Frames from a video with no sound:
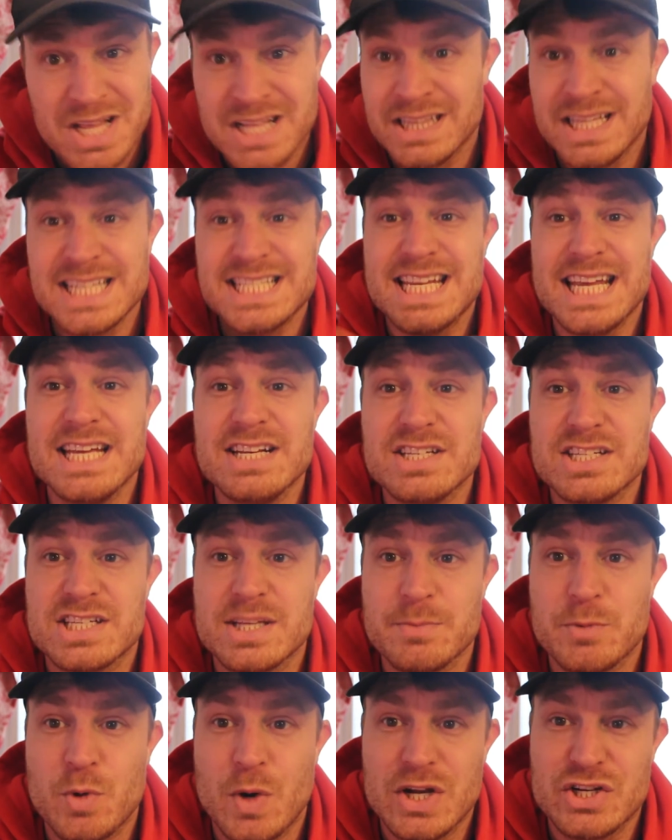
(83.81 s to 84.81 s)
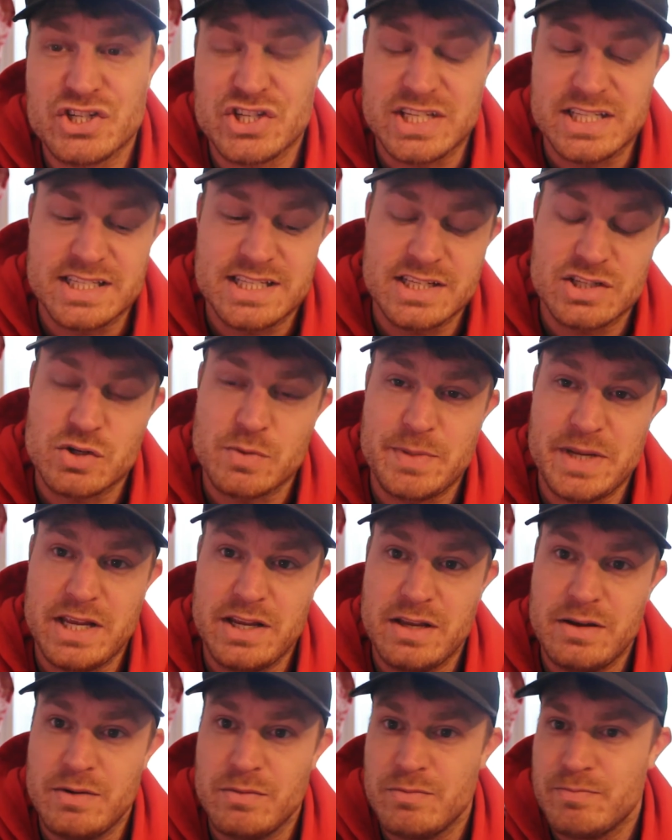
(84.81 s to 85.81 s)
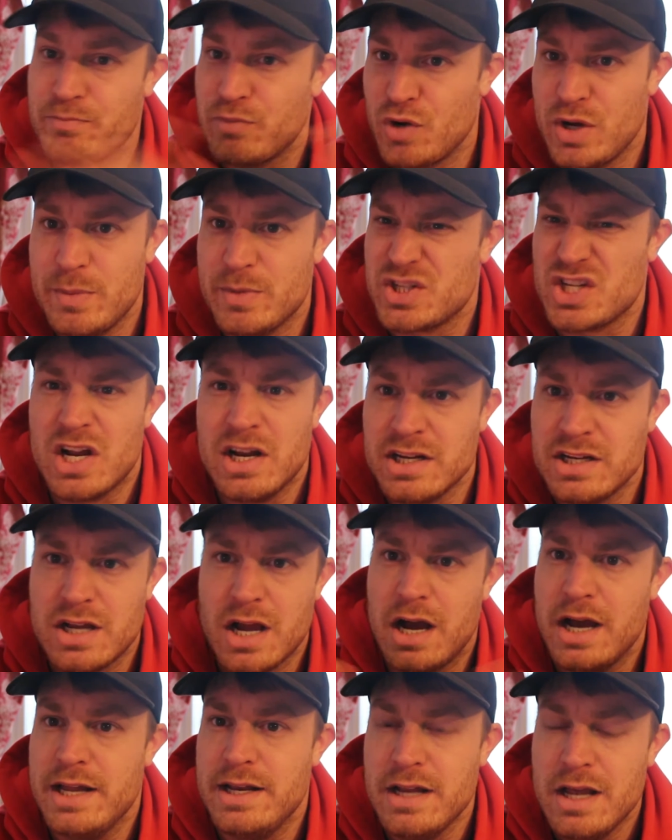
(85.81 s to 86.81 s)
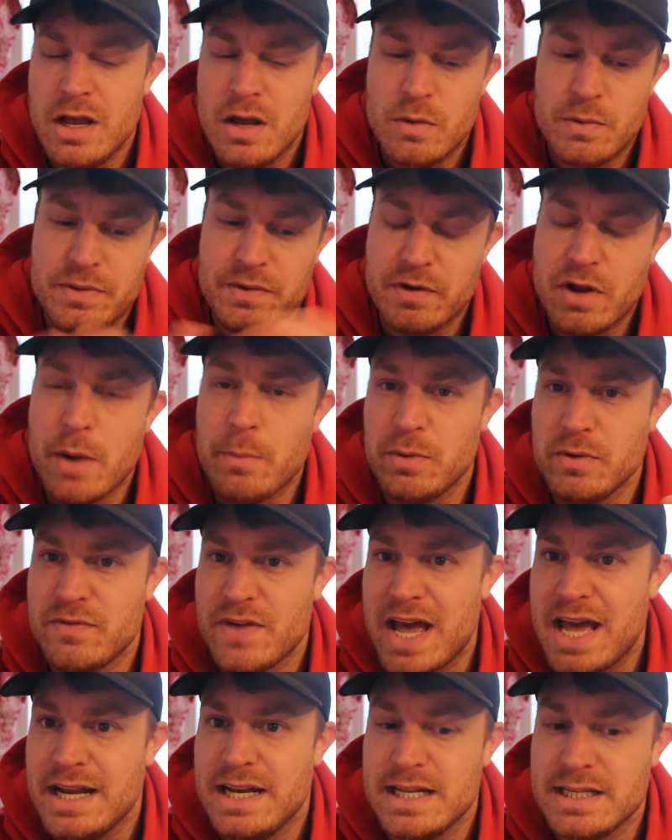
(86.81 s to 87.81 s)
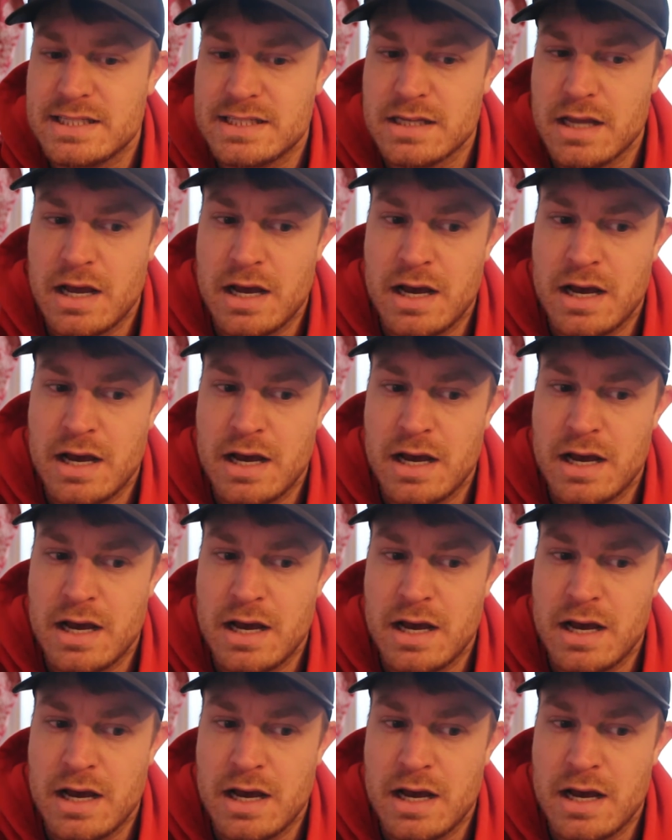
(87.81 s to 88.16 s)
let's get into some questions. This will be pretty much uncut with a couple of edits